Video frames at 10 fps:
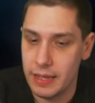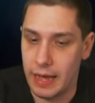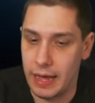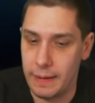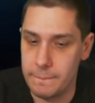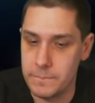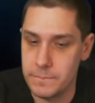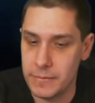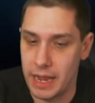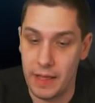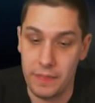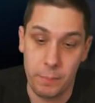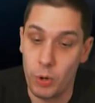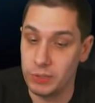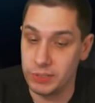um, uh, on the
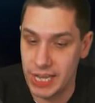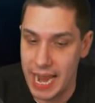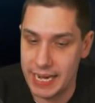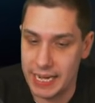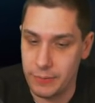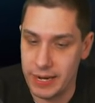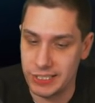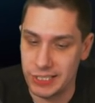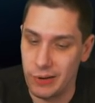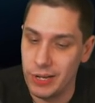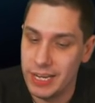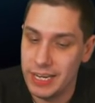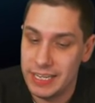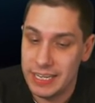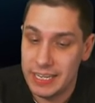mobile side anyway. So
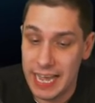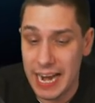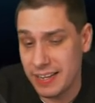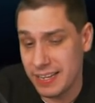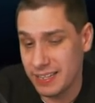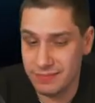kind of